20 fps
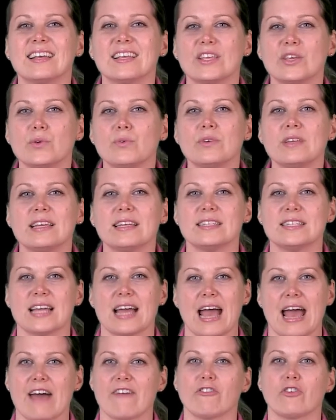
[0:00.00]
you need to
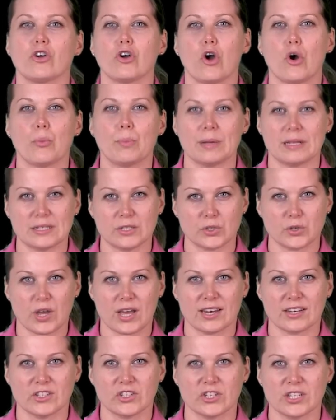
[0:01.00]
have coping
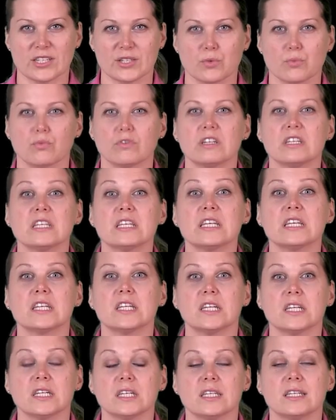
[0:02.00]
strategies, really
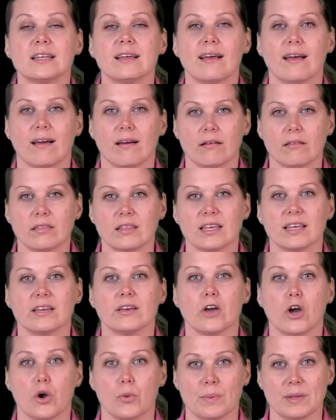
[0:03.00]
good, healthy
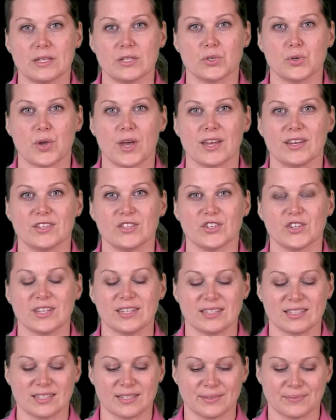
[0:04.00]
coping
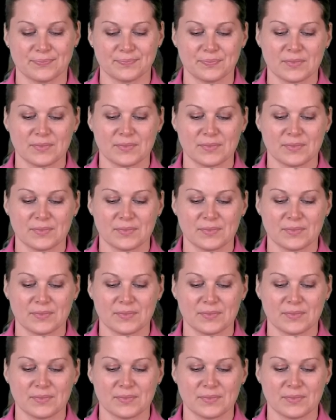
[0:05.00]
strategies.